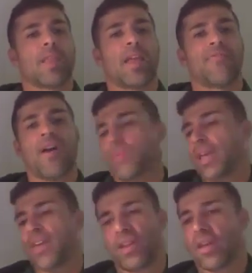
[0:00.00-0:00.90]
if I'm
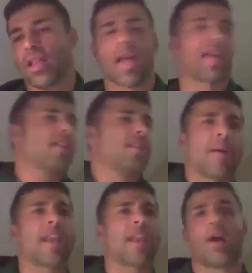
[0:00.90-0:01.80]
given like
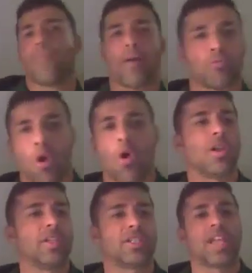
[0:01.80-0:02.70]
depending on my
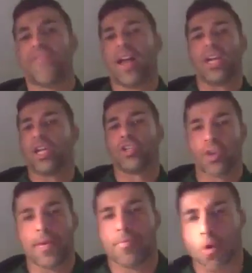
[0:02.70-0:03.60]
role and stuff, I can
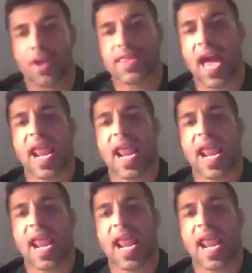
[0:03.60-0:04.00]
contribute more in that